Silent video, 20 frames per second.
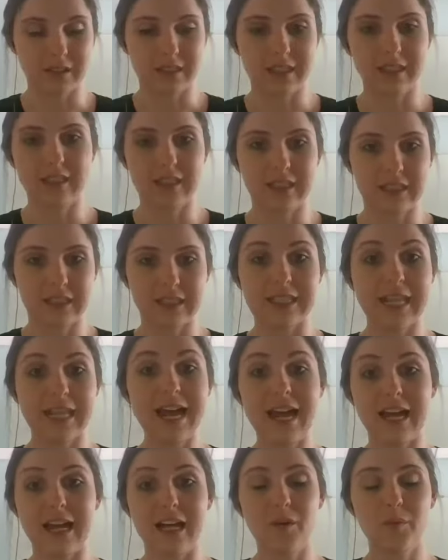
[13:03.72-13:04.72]
in the
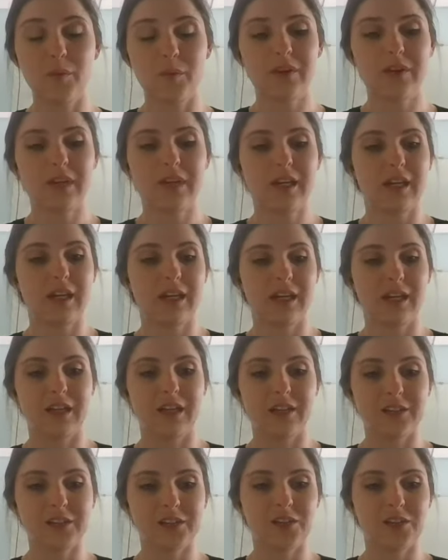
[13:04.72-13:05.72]
lab,
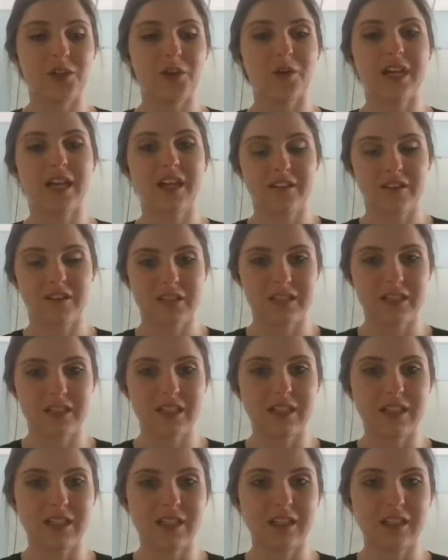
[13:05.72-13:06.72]
there's no
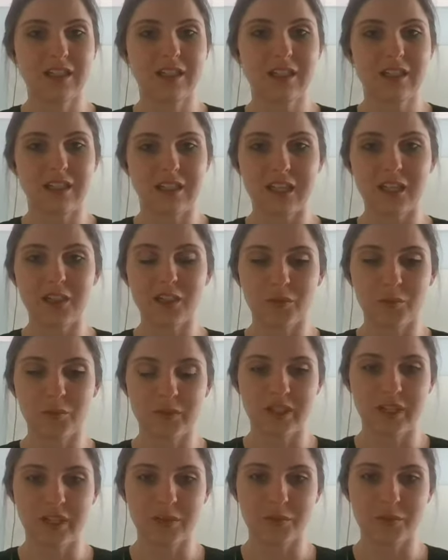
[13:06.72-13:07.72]
guarantee that you'll be
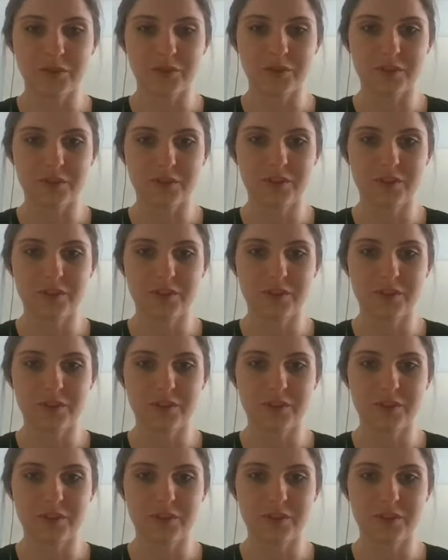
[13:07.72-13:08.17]
able